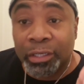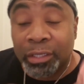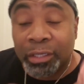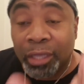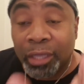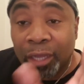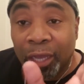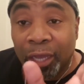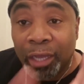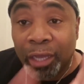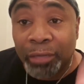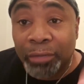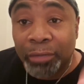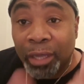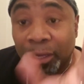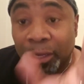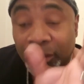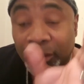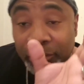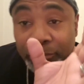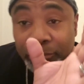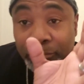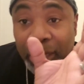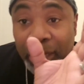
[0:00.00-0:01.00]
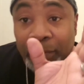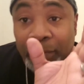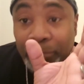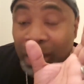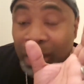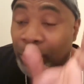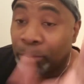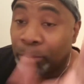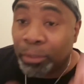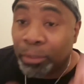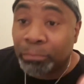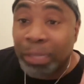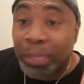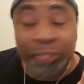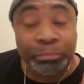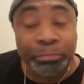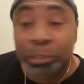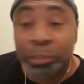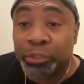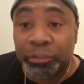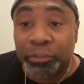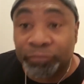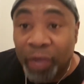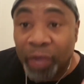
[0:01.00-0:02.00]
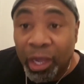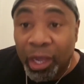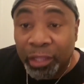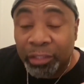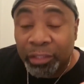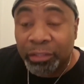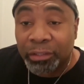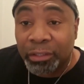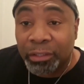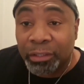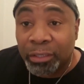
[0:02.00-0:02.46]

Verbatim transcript: uh, uh, my, my, my spiritual father,